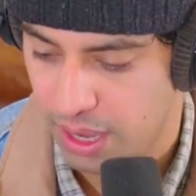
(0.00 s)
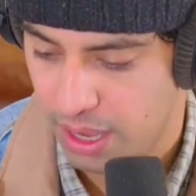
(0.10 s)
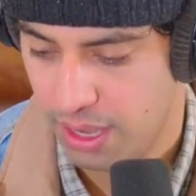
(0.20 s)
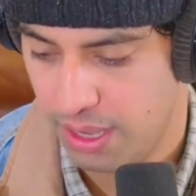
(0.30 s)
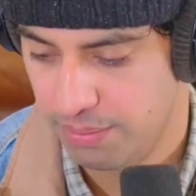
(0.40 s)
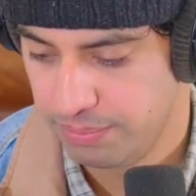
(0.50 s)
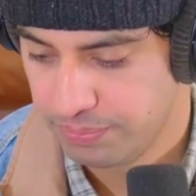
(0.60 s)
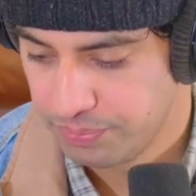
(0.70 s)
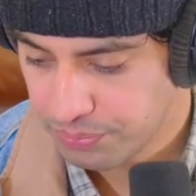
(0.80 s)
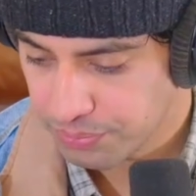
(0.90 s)
Um,
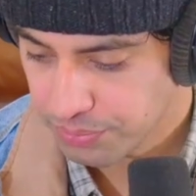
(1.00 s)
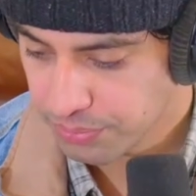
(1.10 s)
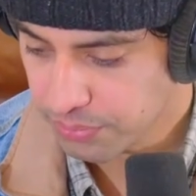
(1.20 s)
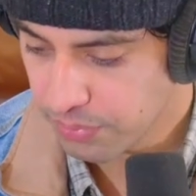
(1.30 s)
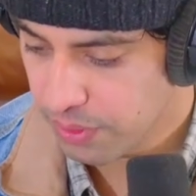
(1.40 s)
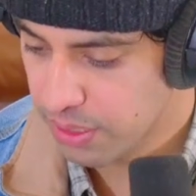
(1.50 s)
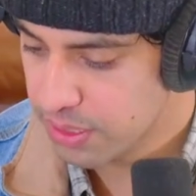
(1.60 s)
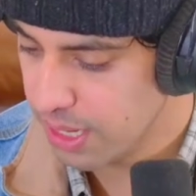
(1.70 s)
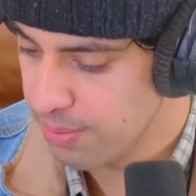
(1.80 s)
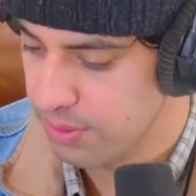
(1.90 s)

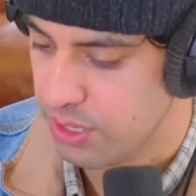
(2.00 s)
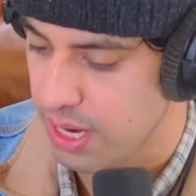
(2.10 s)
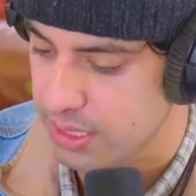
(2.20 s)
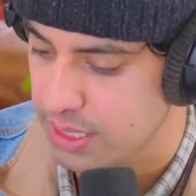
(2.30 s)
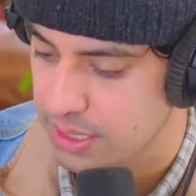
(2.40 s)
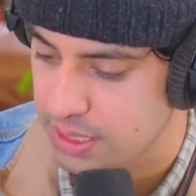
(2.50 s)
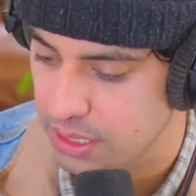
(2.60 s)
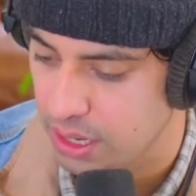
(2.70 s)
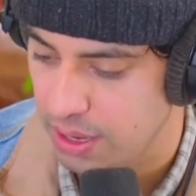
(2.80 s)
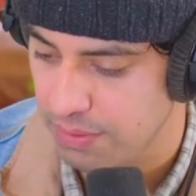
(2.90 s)
Types of tracks that
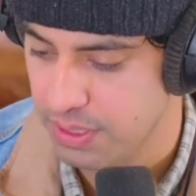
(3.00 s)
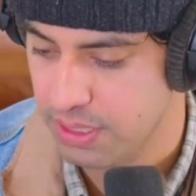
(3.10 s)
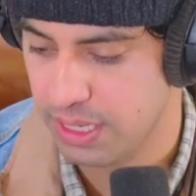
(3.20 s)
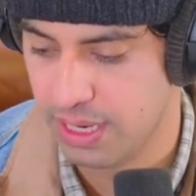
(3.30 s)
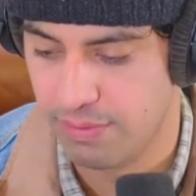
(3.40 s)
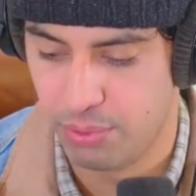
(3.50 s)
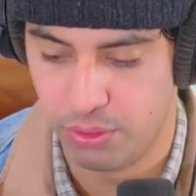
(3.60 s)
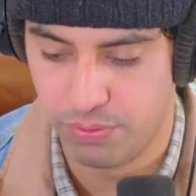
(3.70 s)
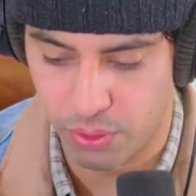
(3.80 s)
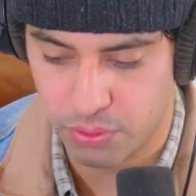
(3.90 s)
sing often tend to have
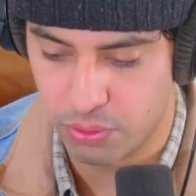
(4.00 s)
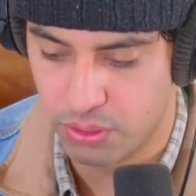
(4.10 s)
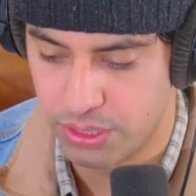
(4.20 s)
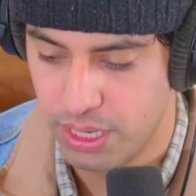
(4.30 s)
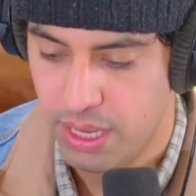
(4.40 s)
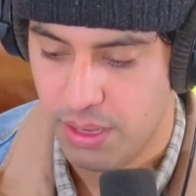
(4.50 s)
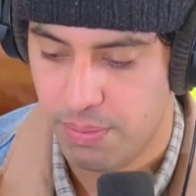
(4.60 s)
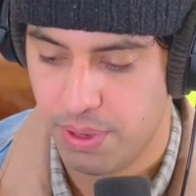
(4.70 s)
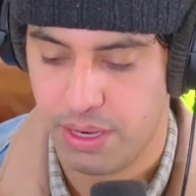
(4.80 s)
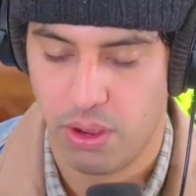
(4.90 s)
bold vocals,
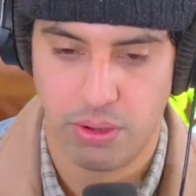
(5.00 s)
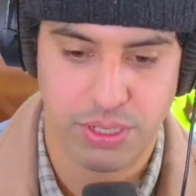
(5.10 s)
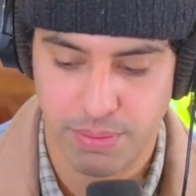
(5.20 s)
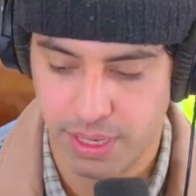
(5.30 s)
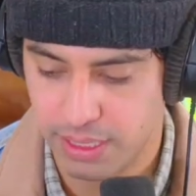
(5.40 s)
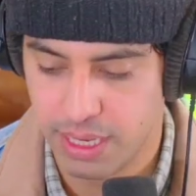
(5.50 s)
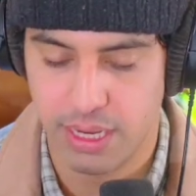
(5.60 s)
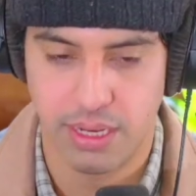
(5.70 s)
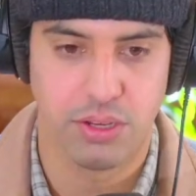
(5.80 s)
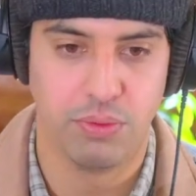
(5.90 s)
but
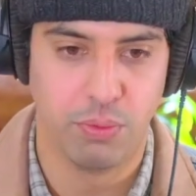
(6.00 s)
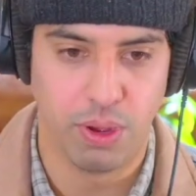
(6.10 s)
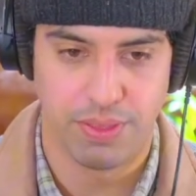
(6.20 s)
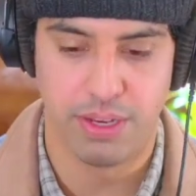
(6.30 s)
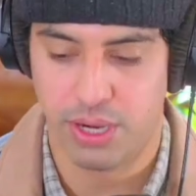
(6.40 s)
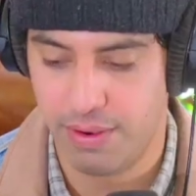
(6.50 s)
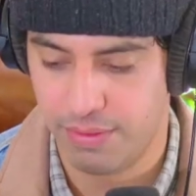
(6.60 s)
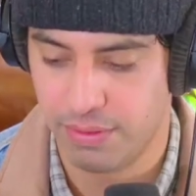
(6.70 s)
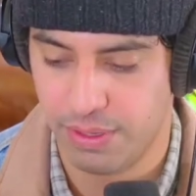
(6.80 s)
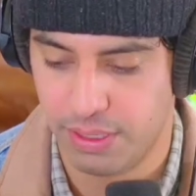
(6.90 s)
ultimately you want that
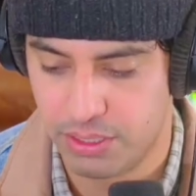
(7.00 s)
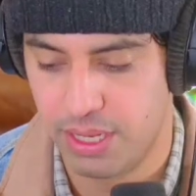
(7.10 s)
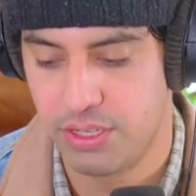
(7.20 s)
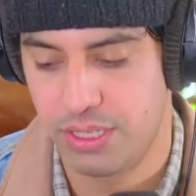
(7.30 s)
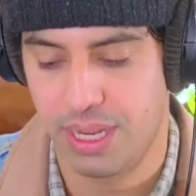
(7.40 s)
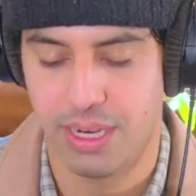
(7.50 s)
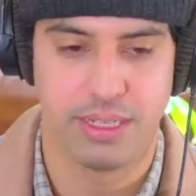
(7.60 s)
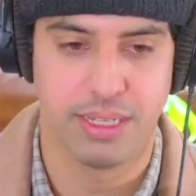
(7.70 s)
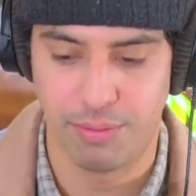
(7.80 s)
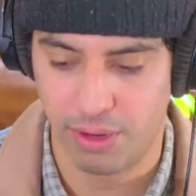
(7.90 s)
driving feeling. So that's just kind
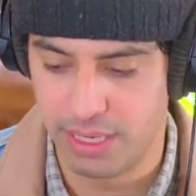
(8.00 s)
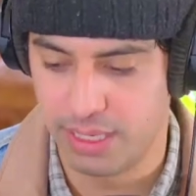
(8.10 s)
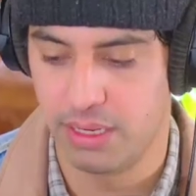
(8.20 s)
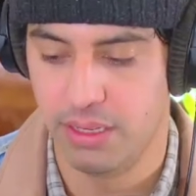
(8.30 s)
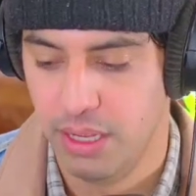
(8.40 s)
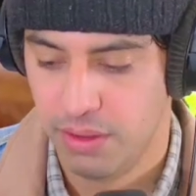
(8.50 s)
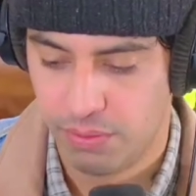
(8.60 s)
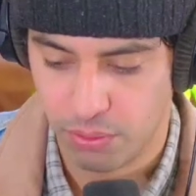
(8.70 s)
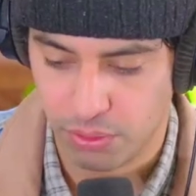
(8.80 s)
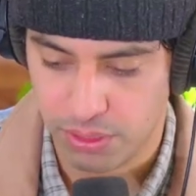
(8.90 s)
of summarizing
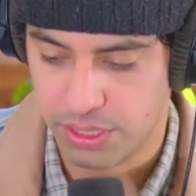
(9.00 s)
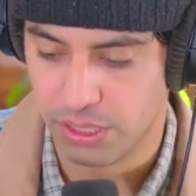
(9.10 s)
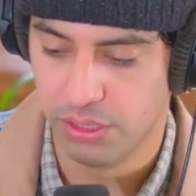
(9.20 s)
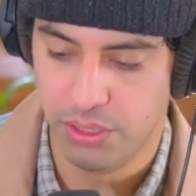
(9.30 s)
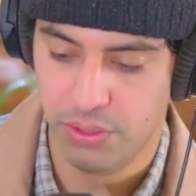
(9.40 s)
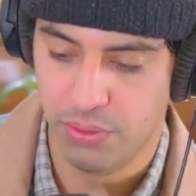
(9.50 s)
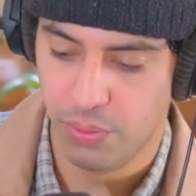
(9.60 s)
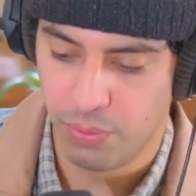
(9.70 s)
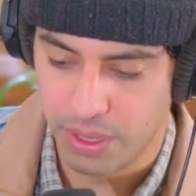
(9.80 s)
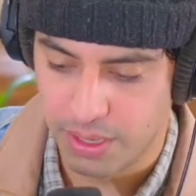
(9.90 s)
vocal is the
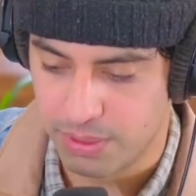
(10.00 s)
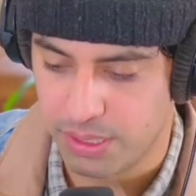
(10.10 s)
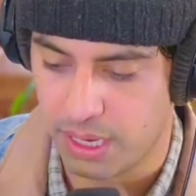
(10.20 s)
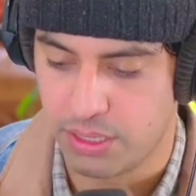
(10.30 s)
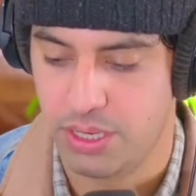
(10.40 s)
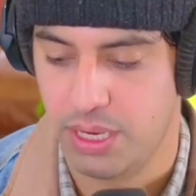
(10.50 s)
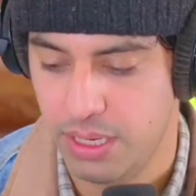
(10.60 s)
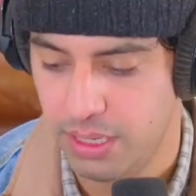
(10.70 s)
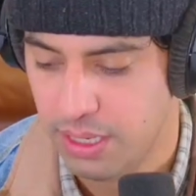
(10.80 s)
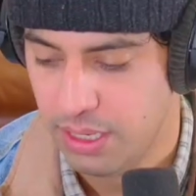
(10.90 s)
glue, rhythm
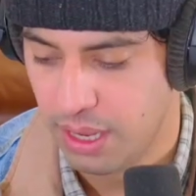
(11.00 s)
section.